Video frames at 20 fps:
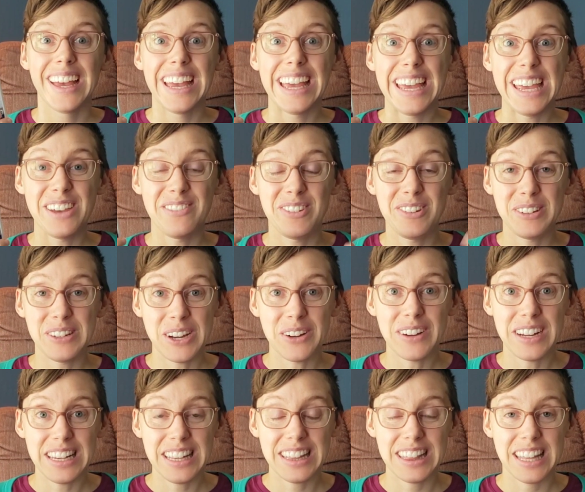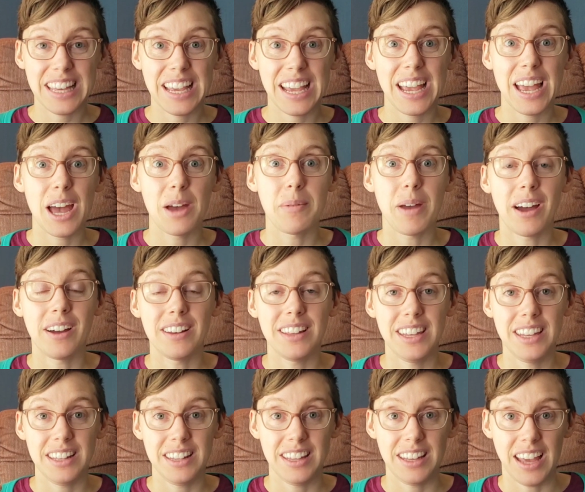If you know anything about
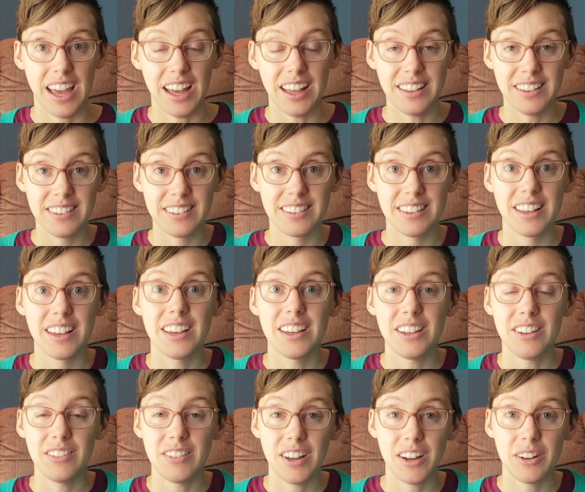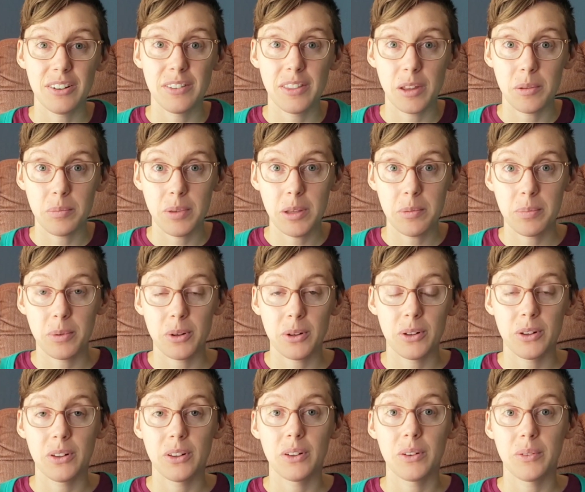EDS, you know that
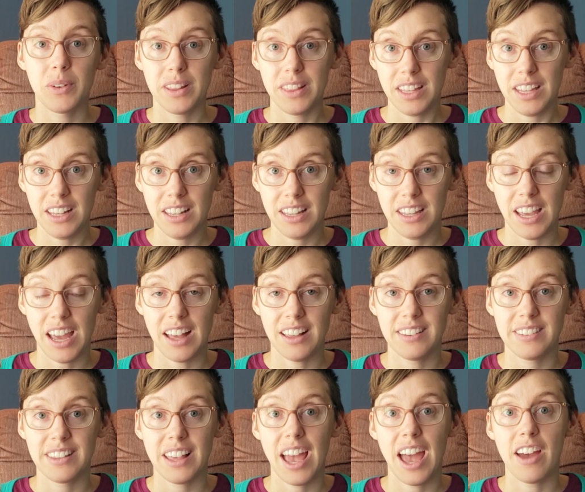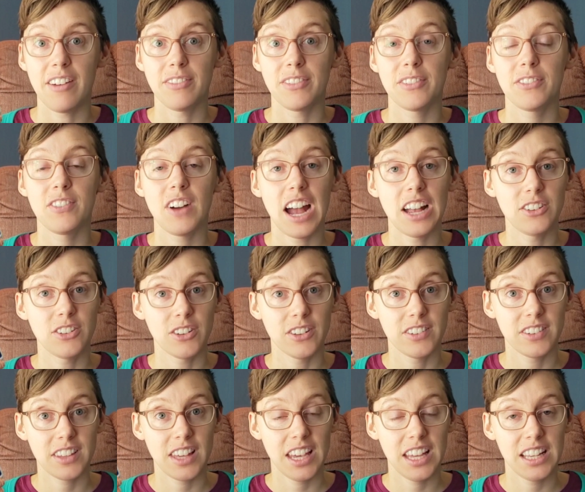people with EDS have fragile
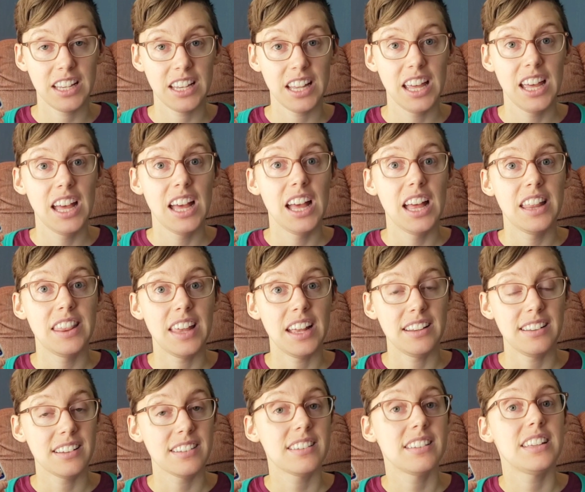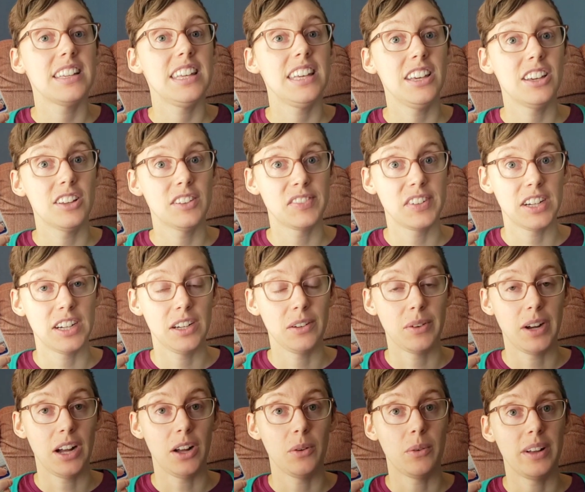skin that doesn't heal very
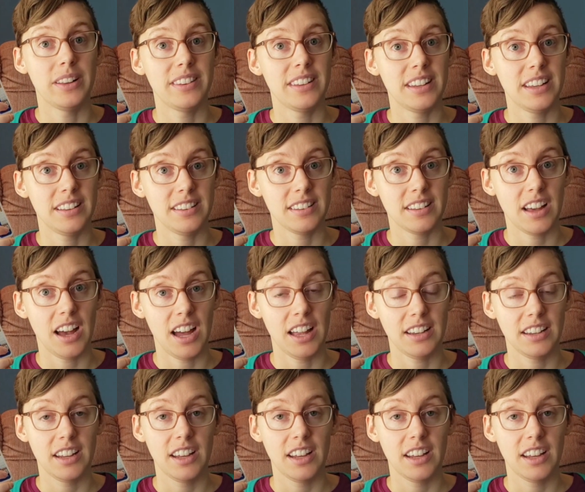well once it is cut.